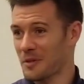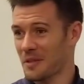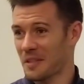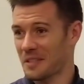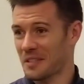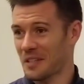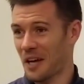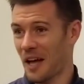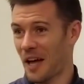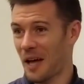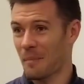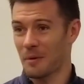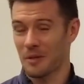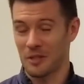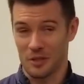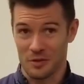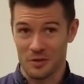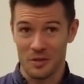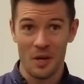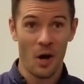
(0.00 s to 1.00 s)
I've
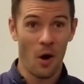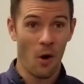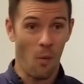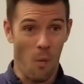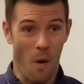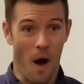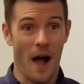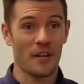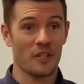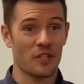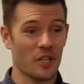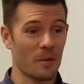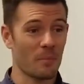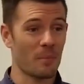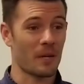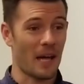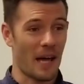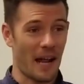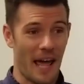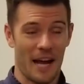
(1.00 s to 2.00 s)
been to retreats where
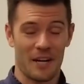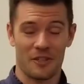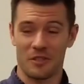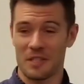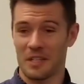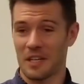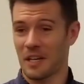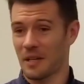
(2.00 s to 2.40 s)
it rains